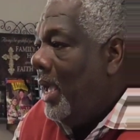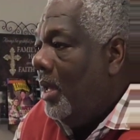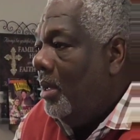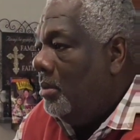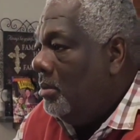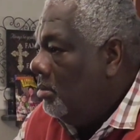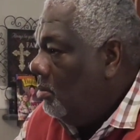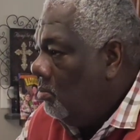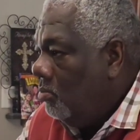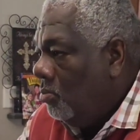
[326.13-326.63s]
out.
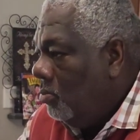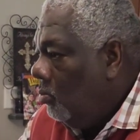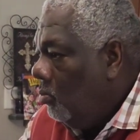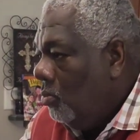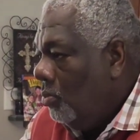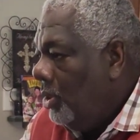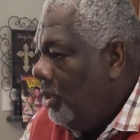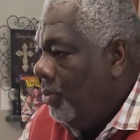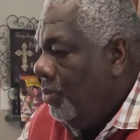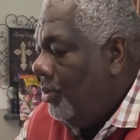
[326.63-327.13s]

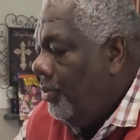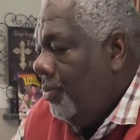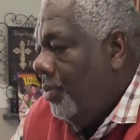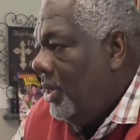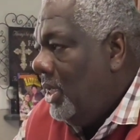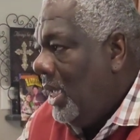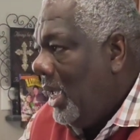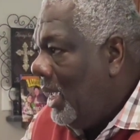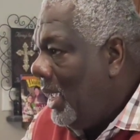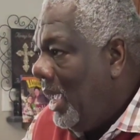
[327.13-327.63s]
We, we,
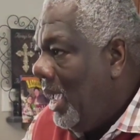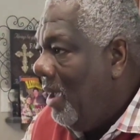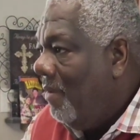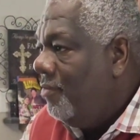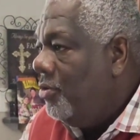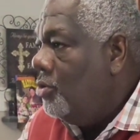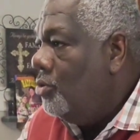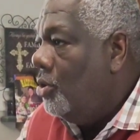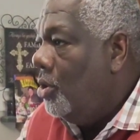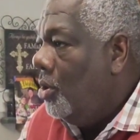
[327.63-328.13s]
we can't
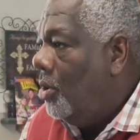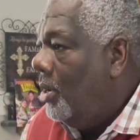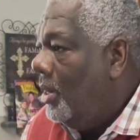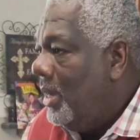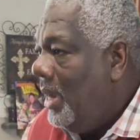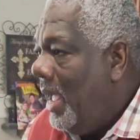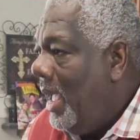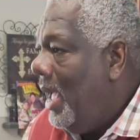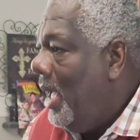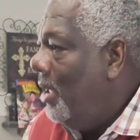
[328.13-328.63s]
have you going
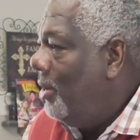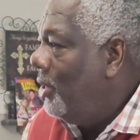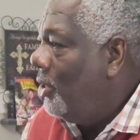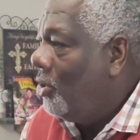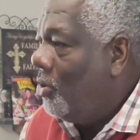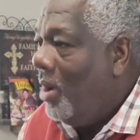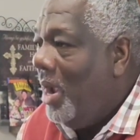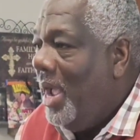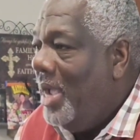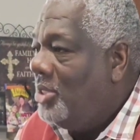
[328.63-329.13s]
down and
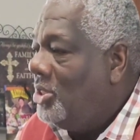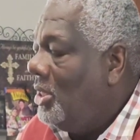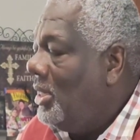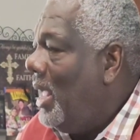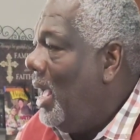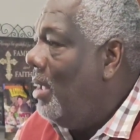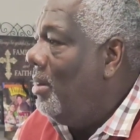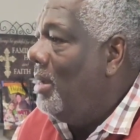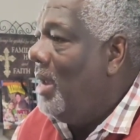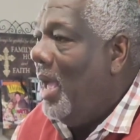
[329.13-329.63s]
crashing
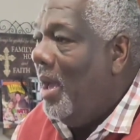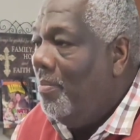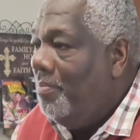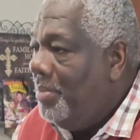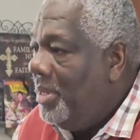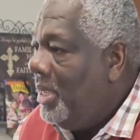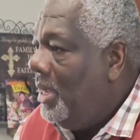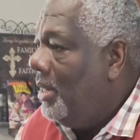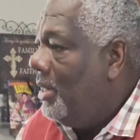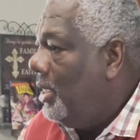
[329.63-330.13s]
out and not
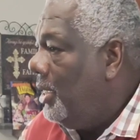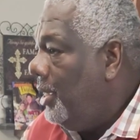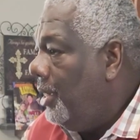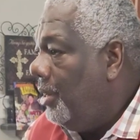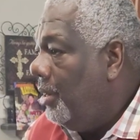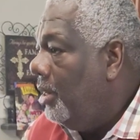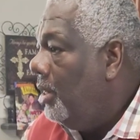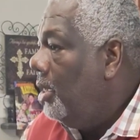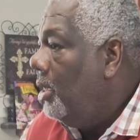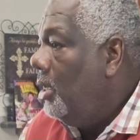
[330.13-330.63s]
being
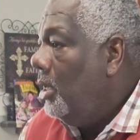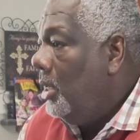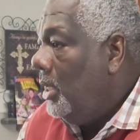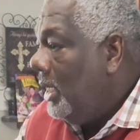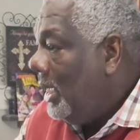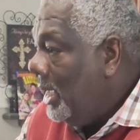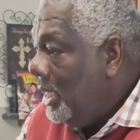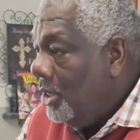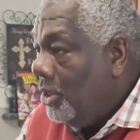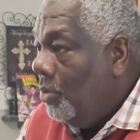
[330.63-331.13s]
here
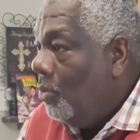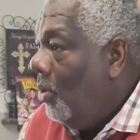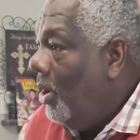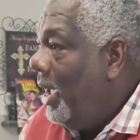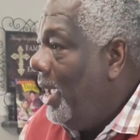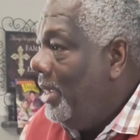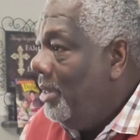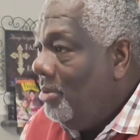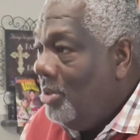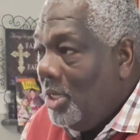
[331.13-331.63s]
either
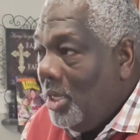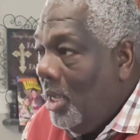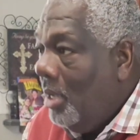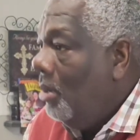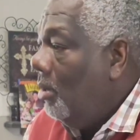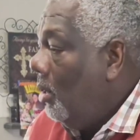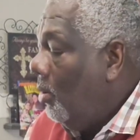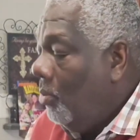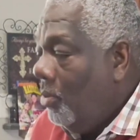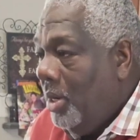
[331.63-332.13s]
way yeah,
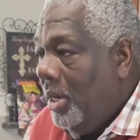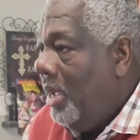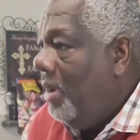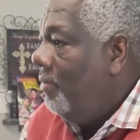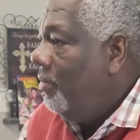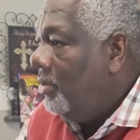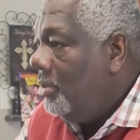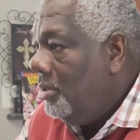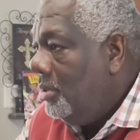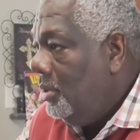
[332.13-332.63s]
or
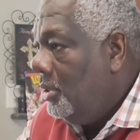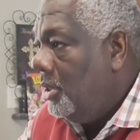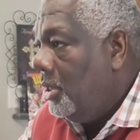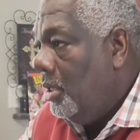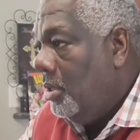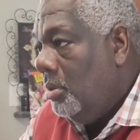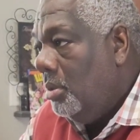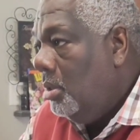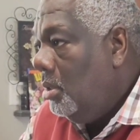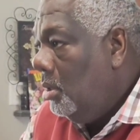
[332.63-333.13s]
whatever. So